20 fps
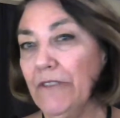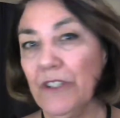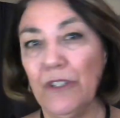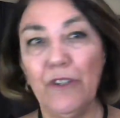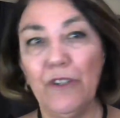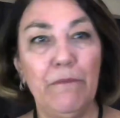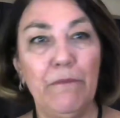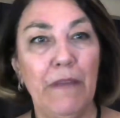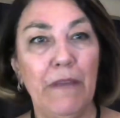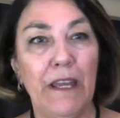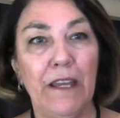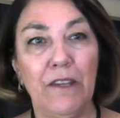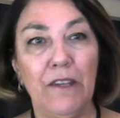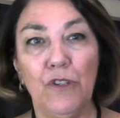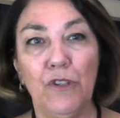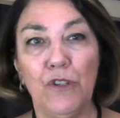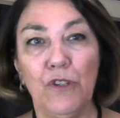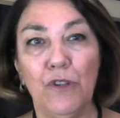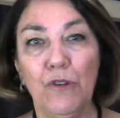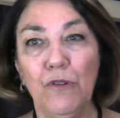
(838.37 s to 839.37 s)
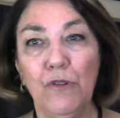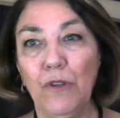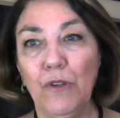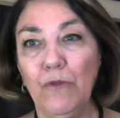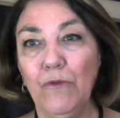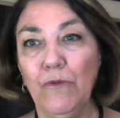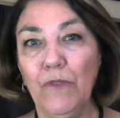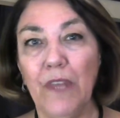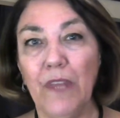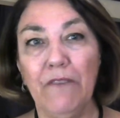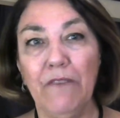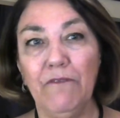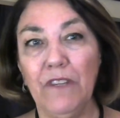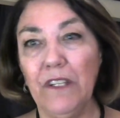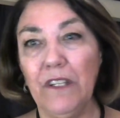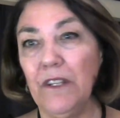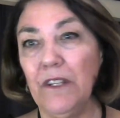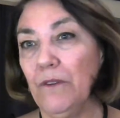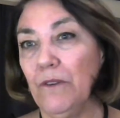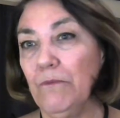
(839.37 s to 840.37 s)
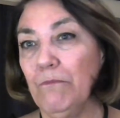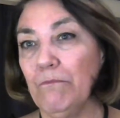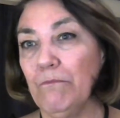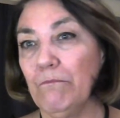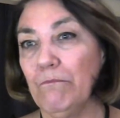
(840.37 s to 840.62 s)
stream and show you that video